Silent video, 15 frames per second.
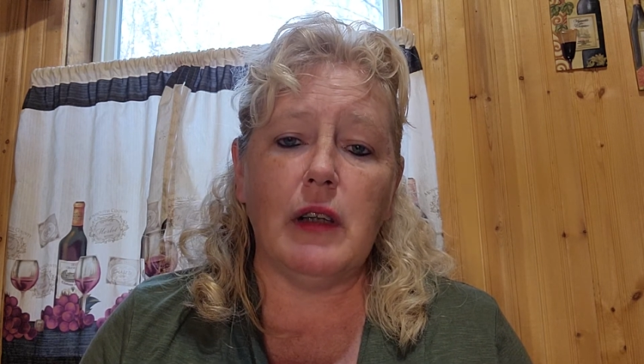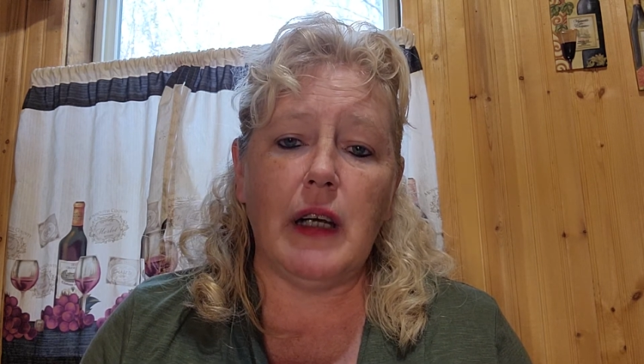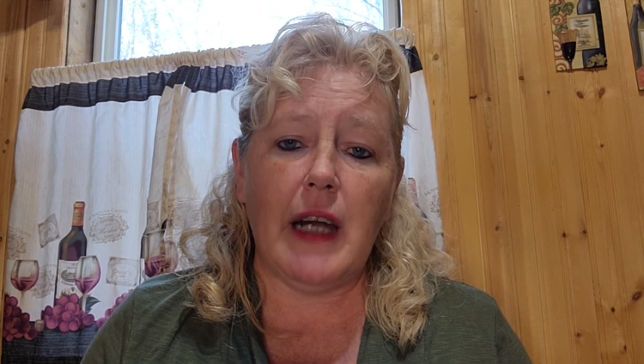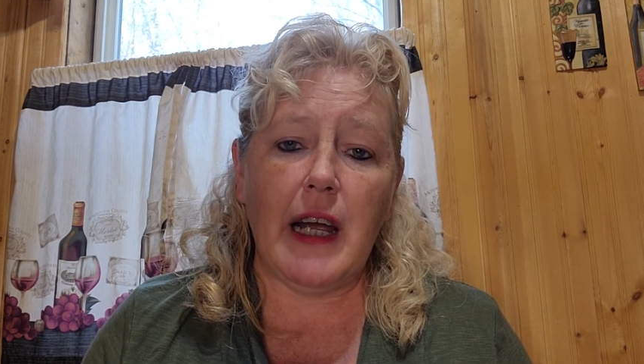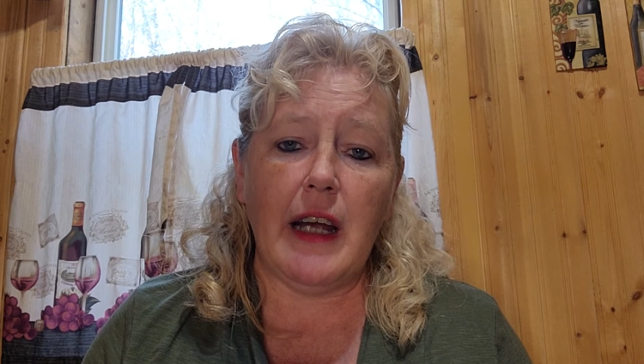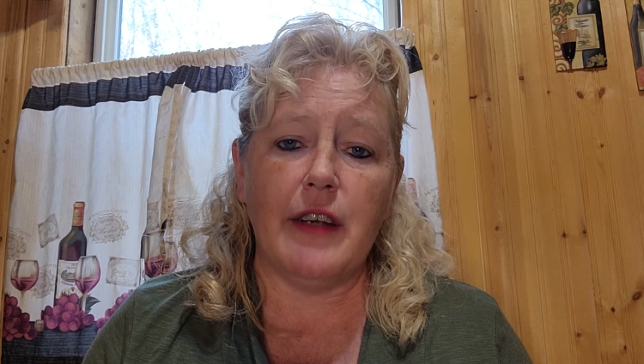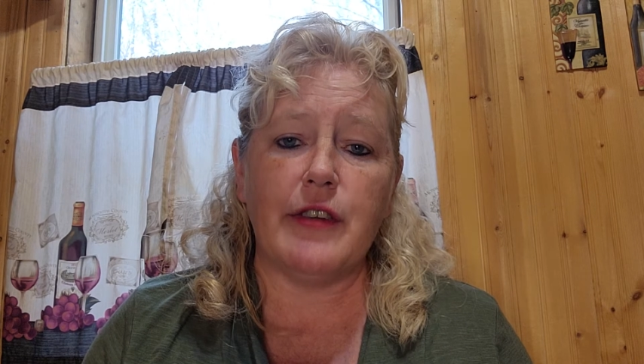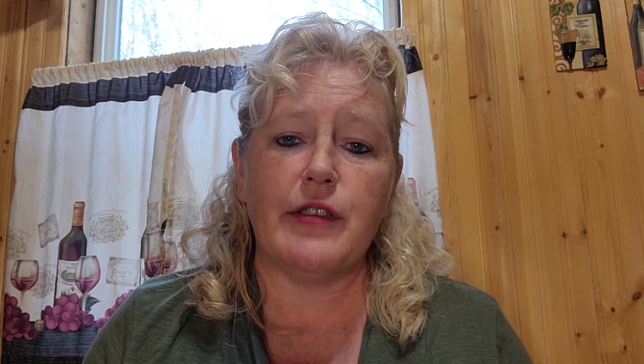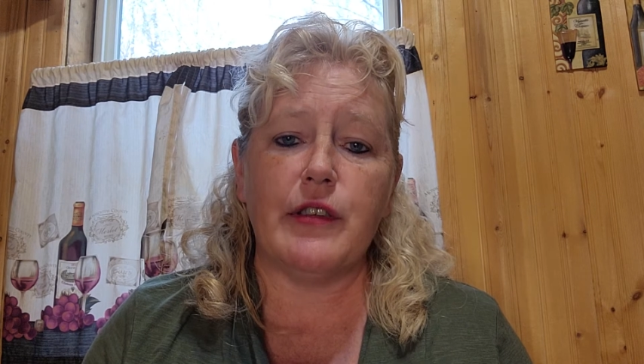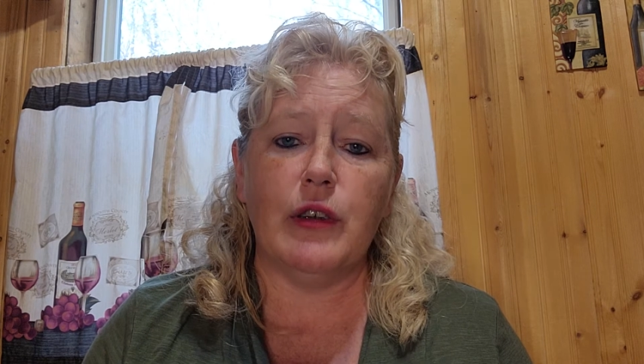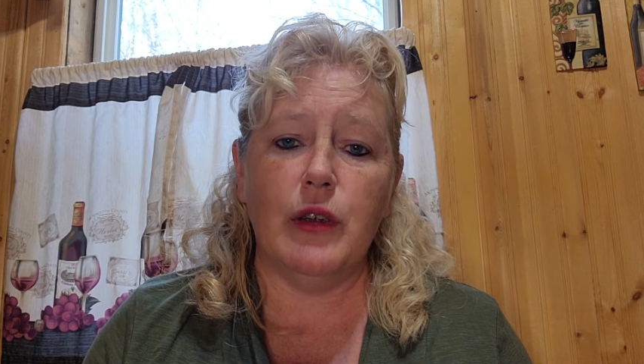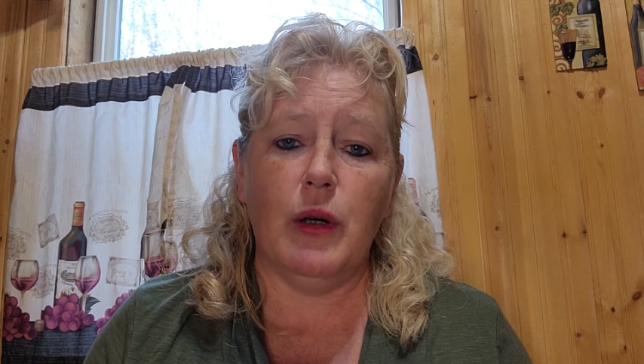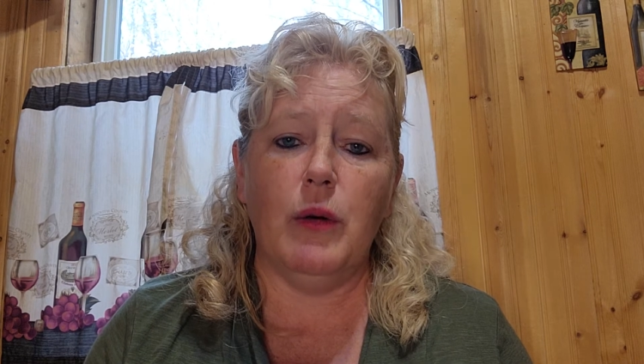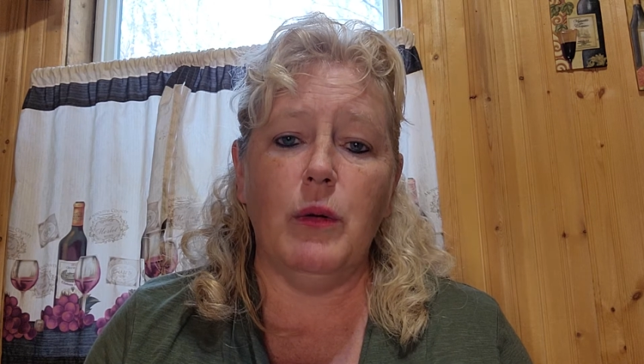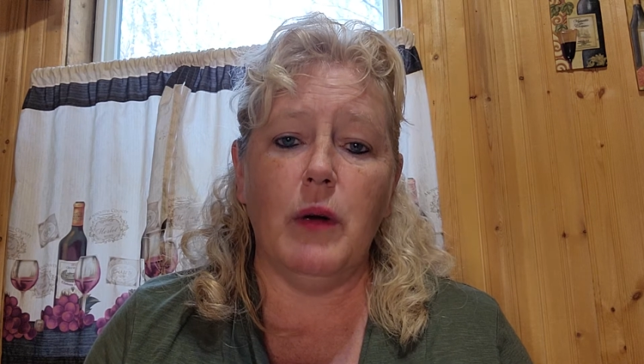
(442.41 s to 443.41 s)
has to
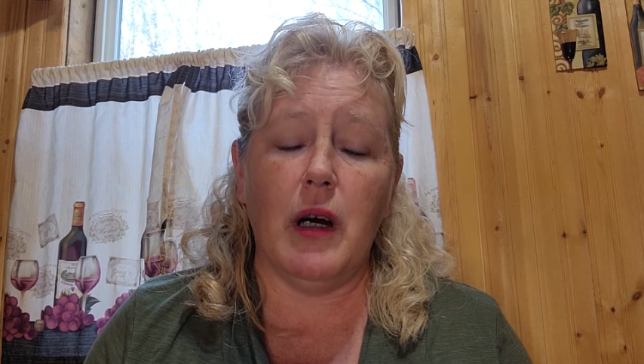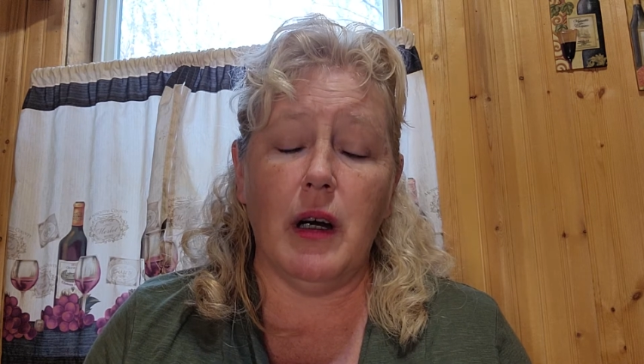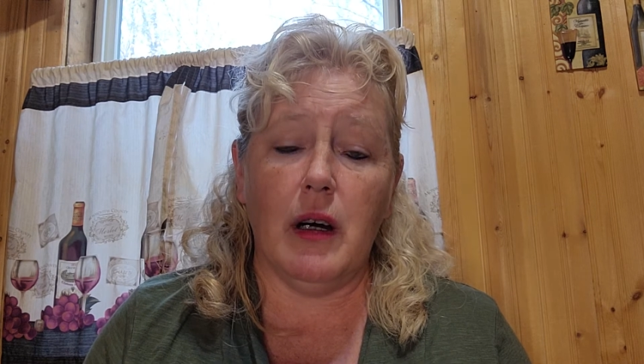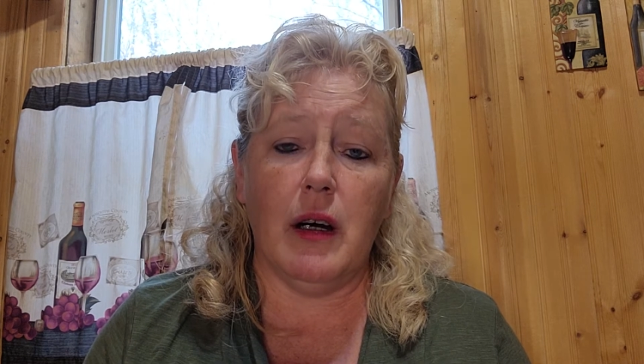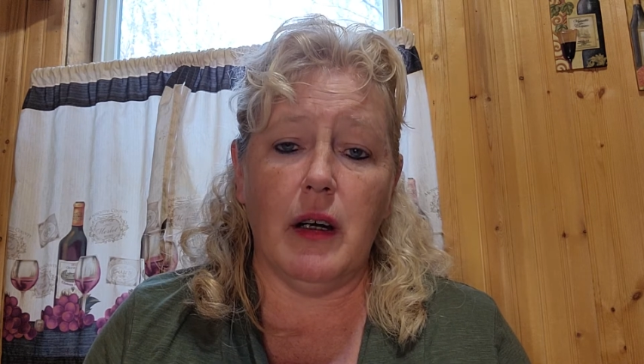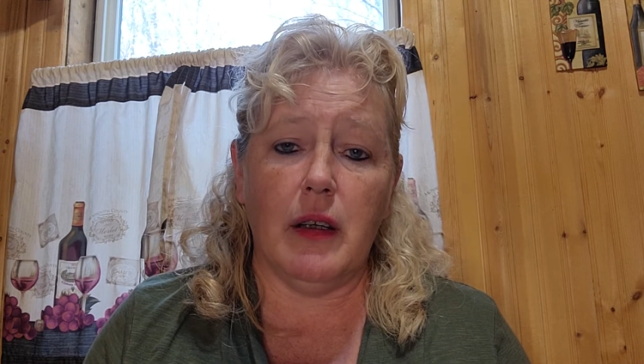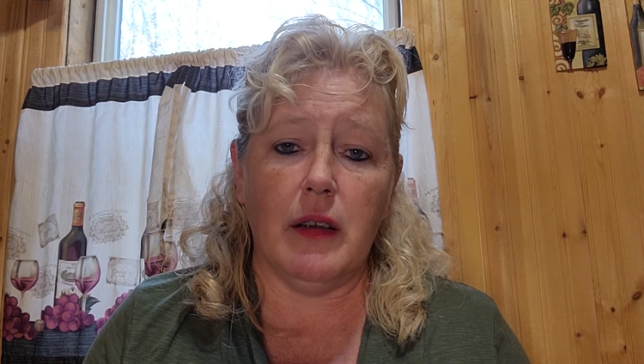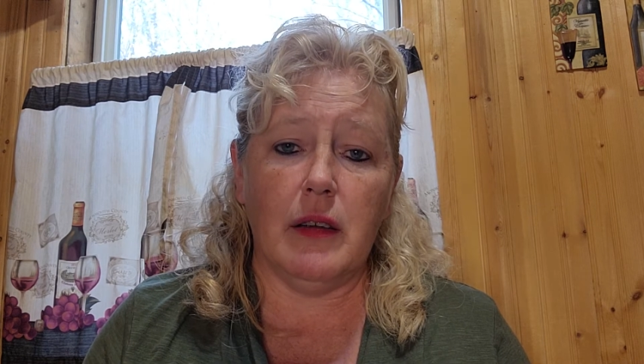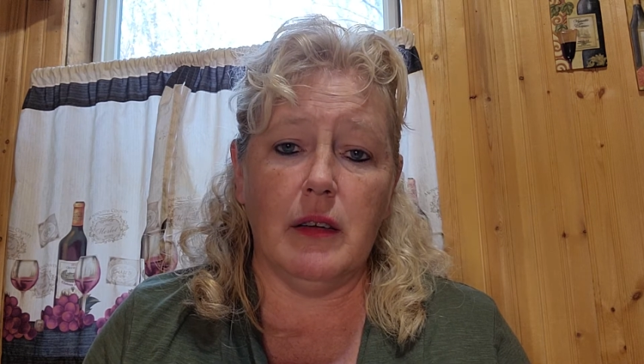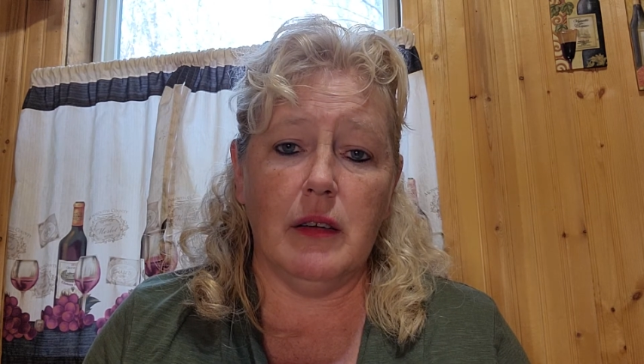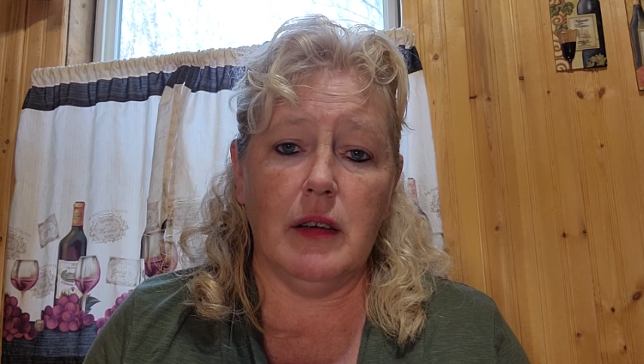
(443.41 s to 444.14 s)
go on,